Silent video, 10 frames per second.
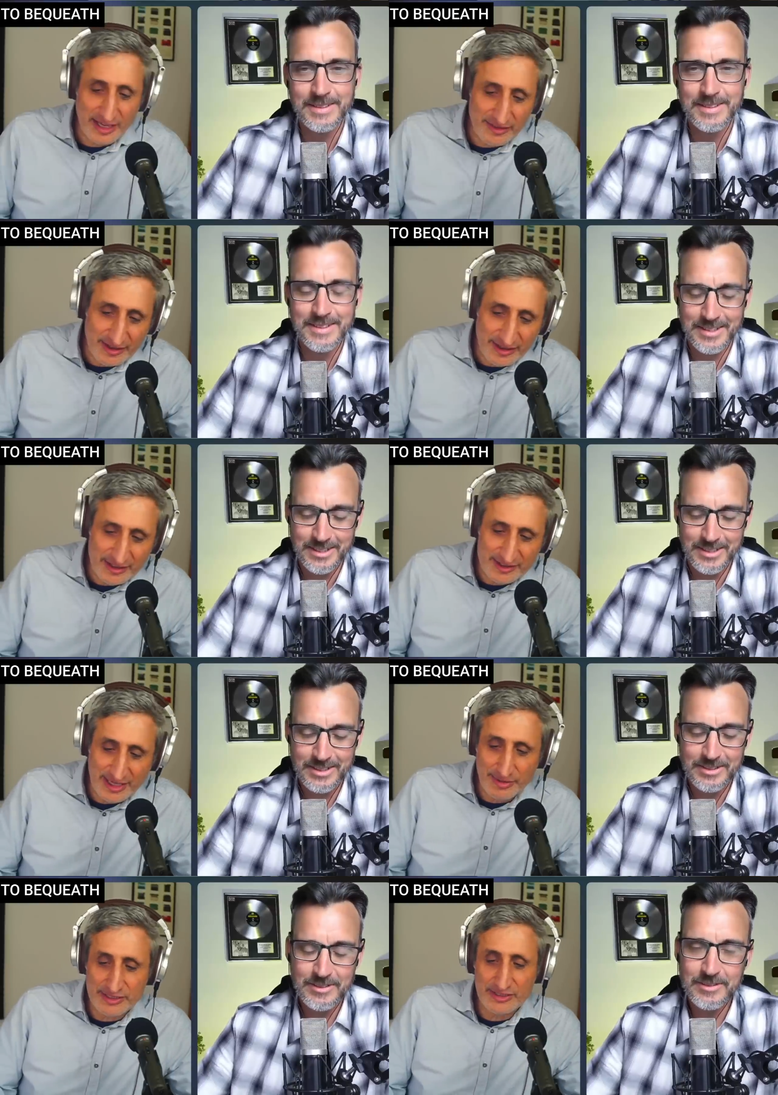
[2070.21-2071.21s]
Speaker 1: uh, the
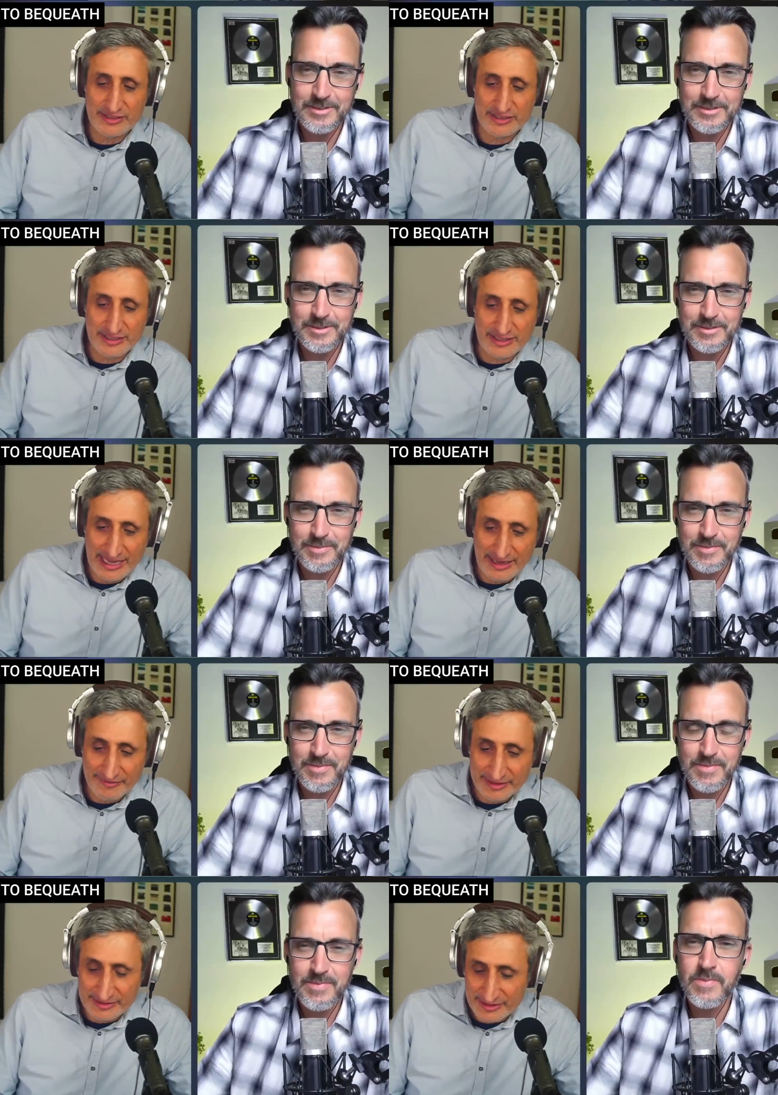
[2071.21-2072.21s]
example I did did
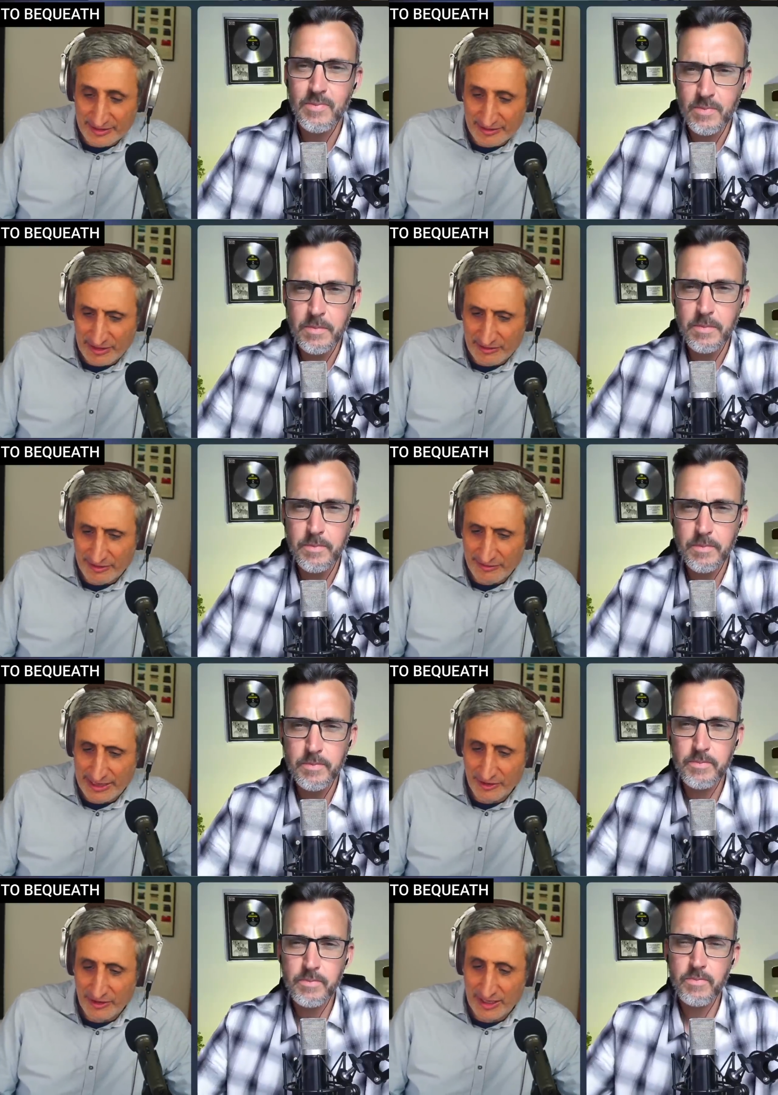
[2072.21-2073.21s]
have is uh, I mm-hmm. wrote
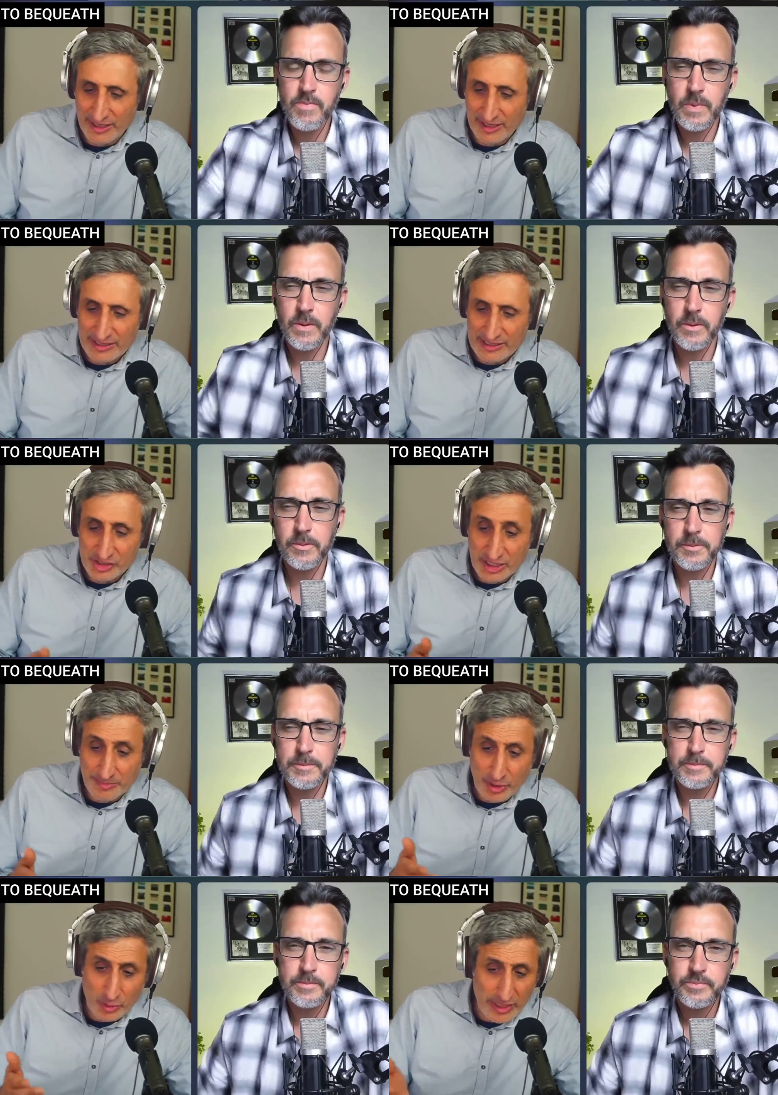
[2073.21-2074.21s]
down earlier. She
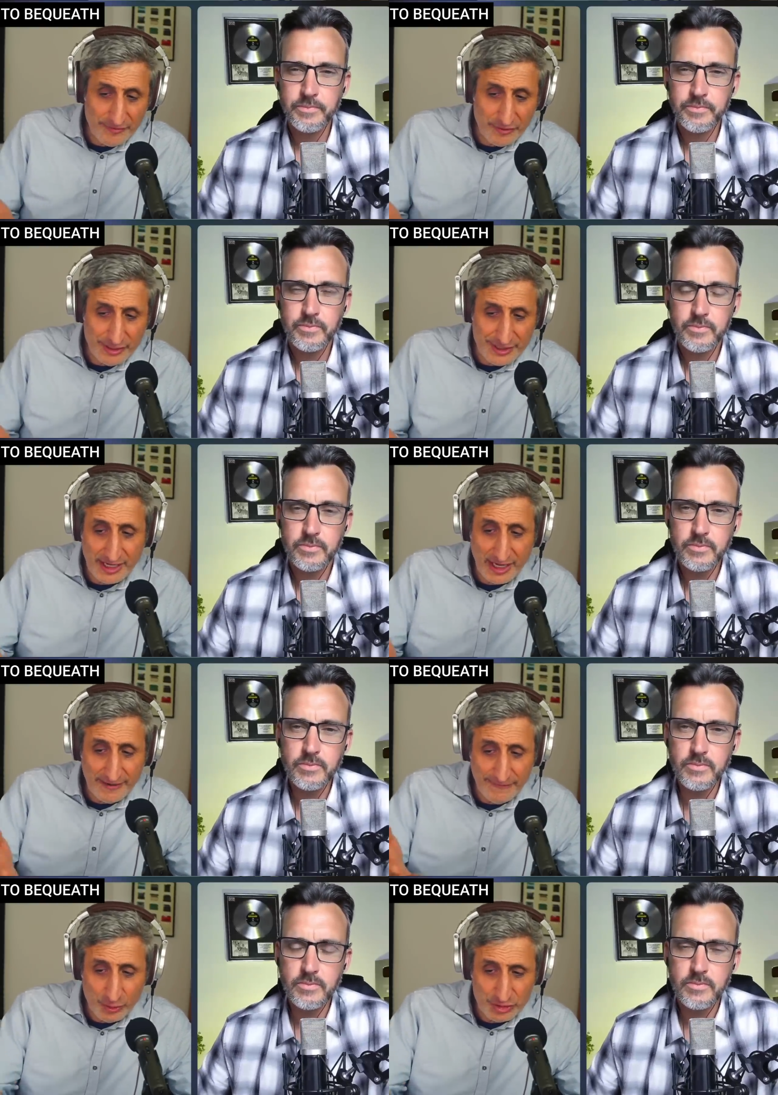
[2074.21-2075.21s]
bequeathed her
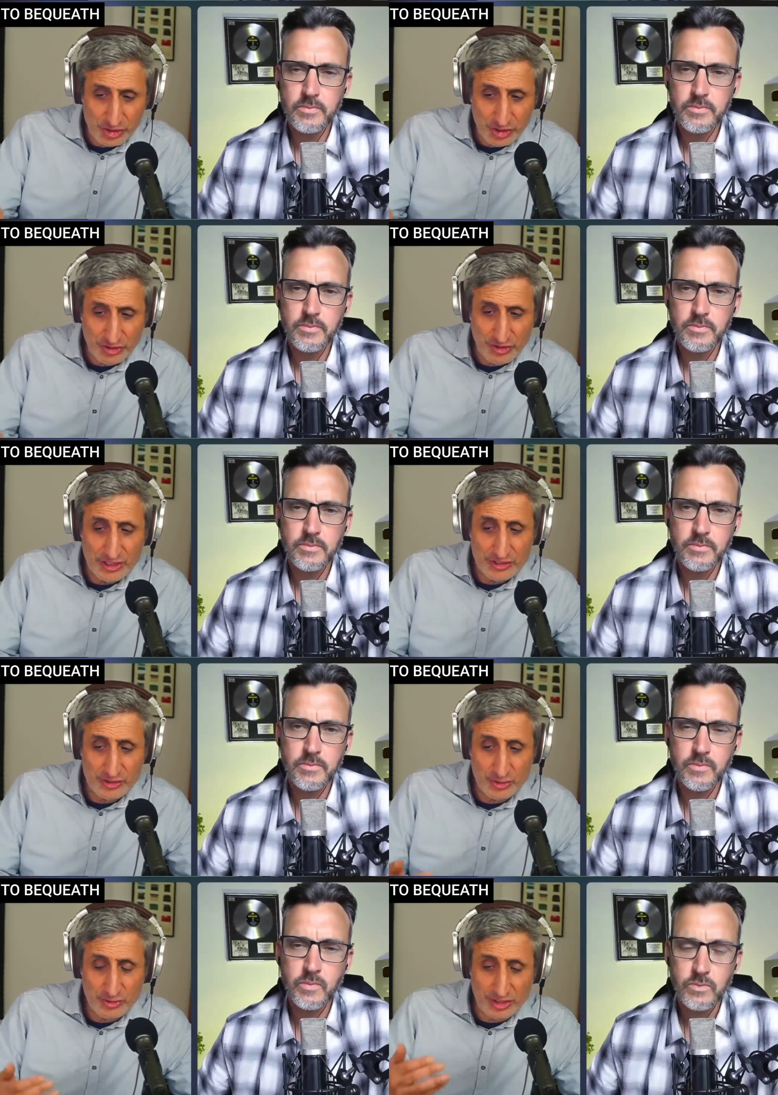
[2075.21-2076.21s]
entire fortune
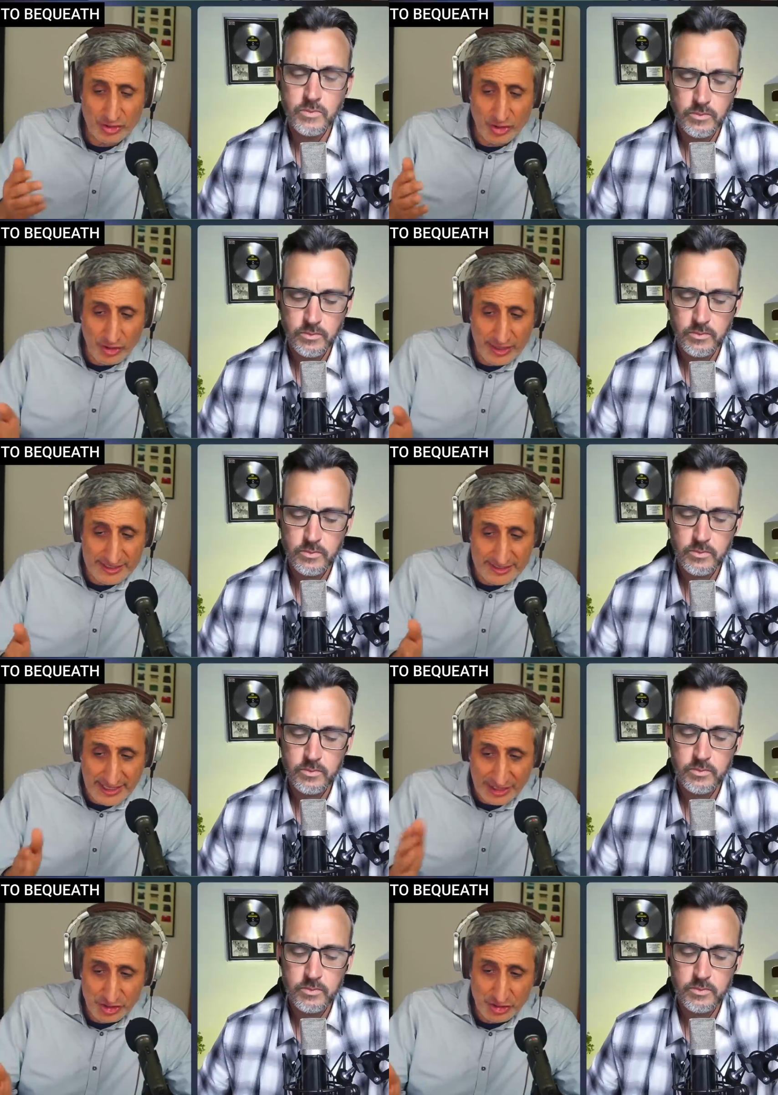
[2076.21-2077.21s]
to the donkey
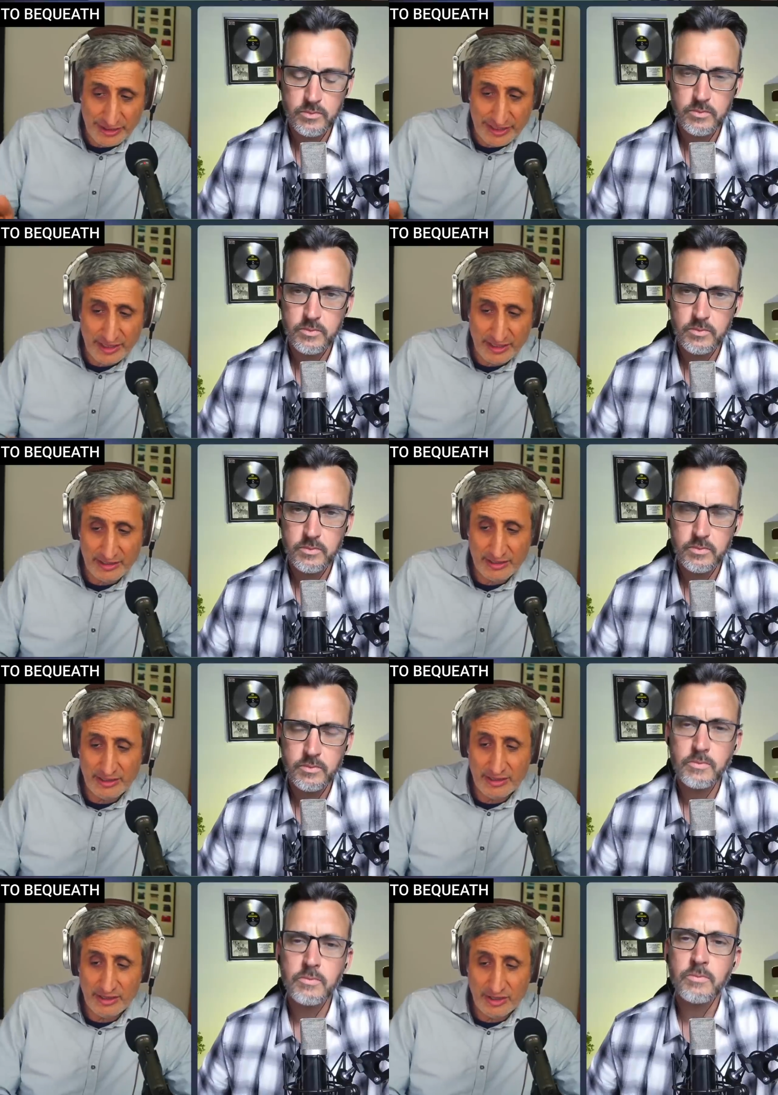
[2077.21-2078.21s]
sanctuary.
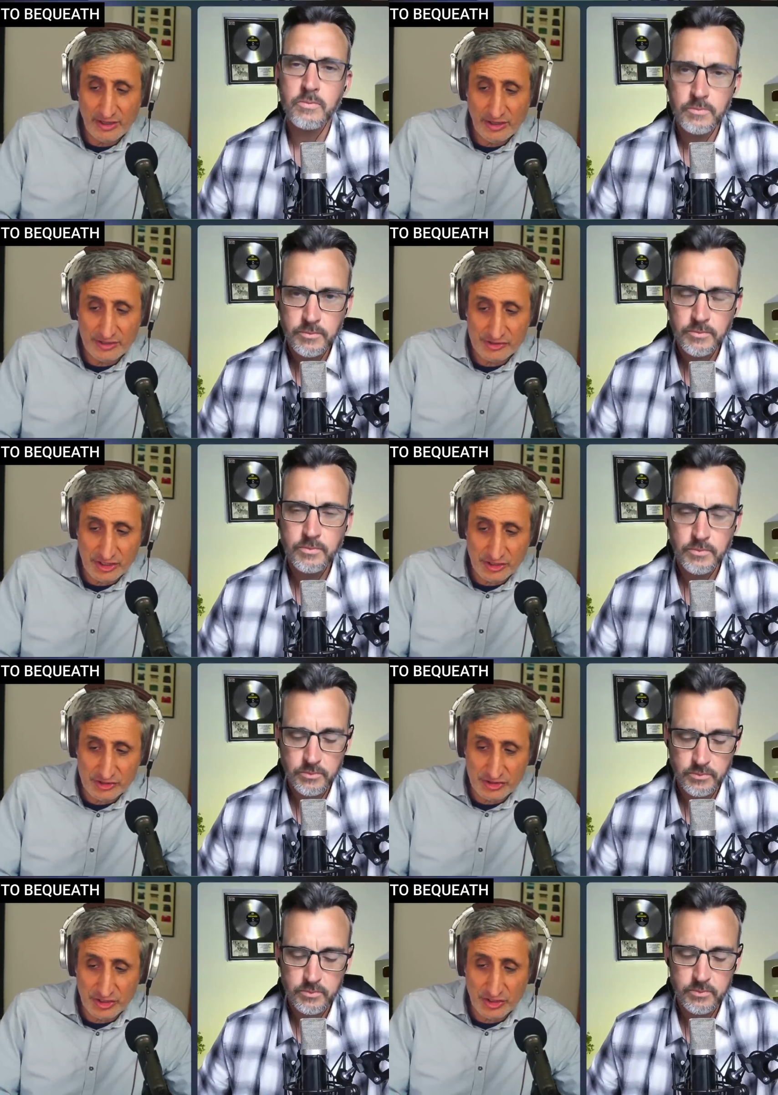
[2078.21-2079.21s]
Her
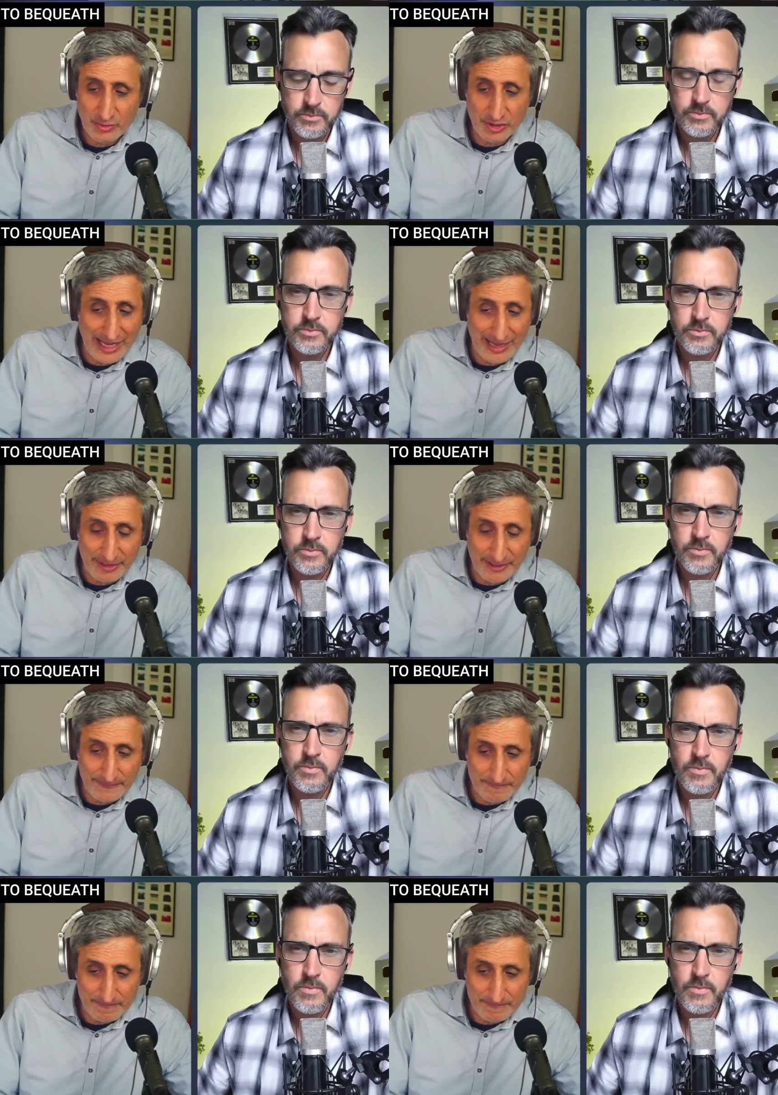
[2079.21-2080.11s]
children were not happy.